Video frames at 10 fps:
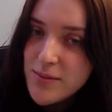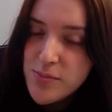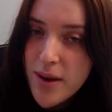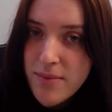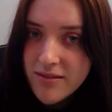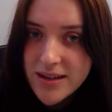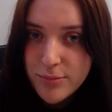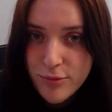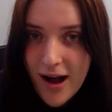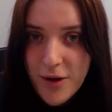by Murray
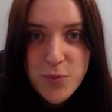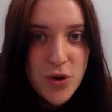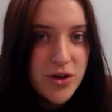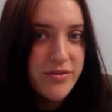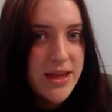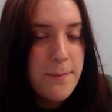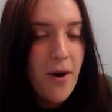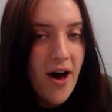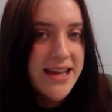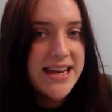Brown, one of the
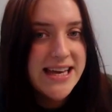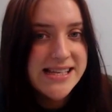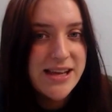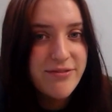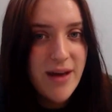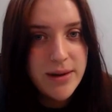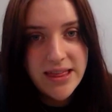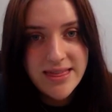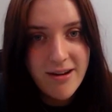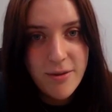pioneers of family
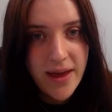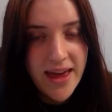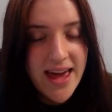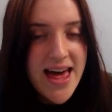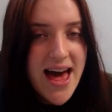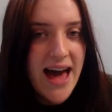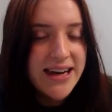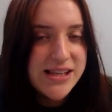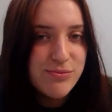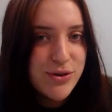therapy, and
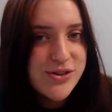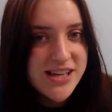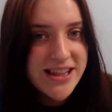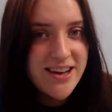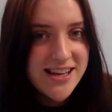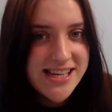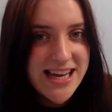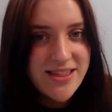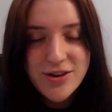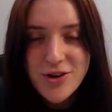it's rooted in the idea
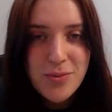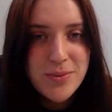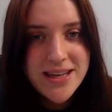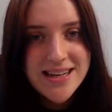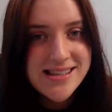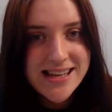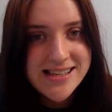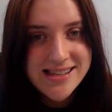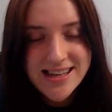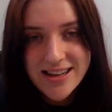that nobody
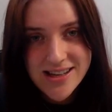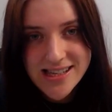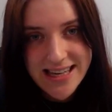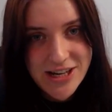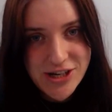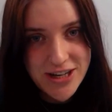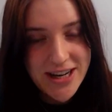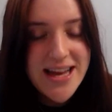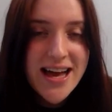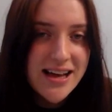exists in isolation,
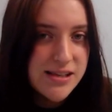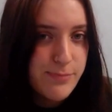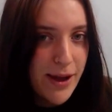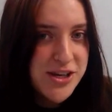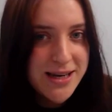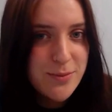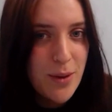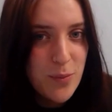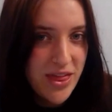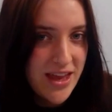especially when
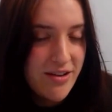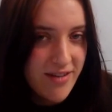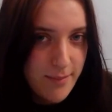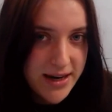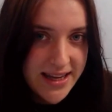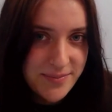within a family.